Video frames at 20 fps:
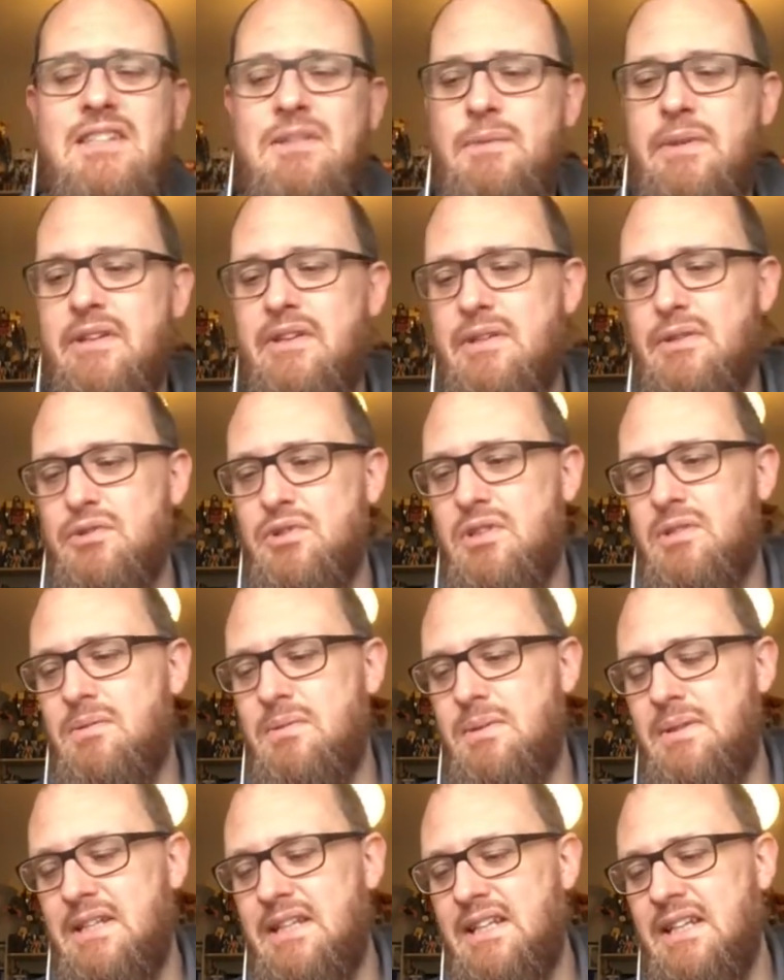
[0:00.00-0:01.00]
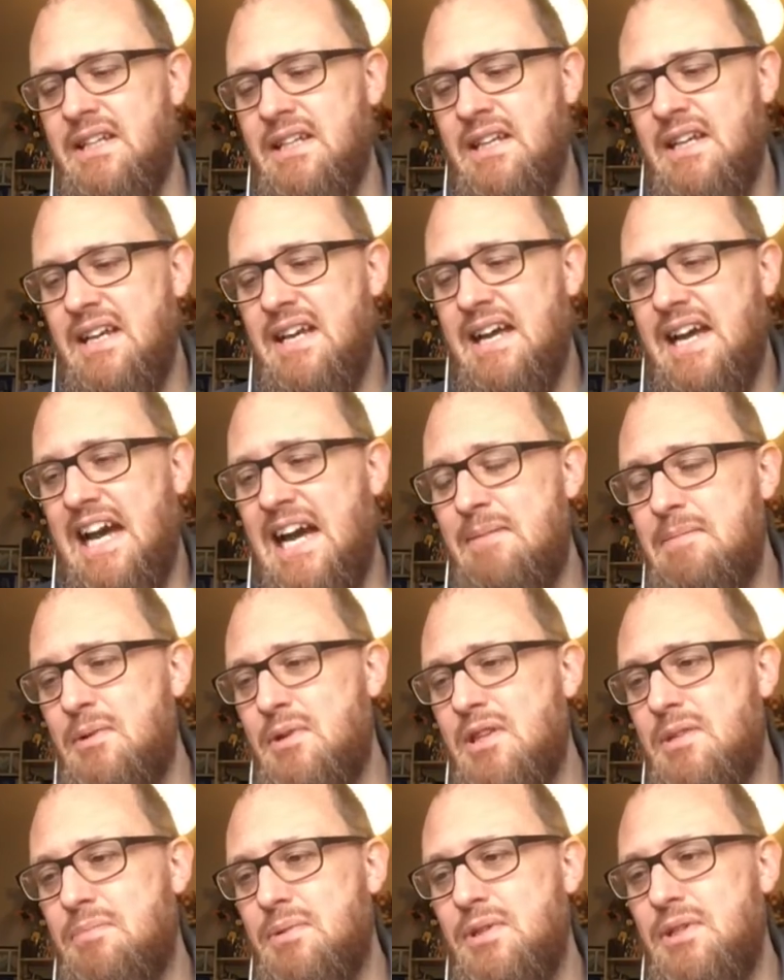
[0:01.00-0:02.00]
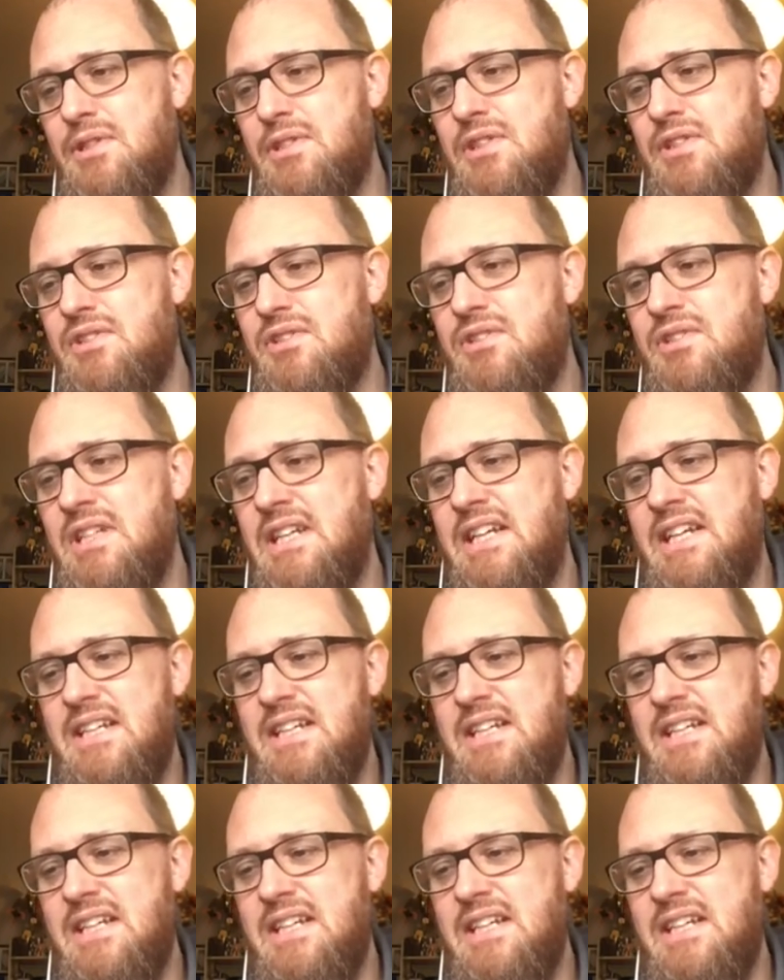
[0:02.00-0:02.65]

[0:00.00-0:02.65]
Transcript: and whether I was going to be happy with the purchase,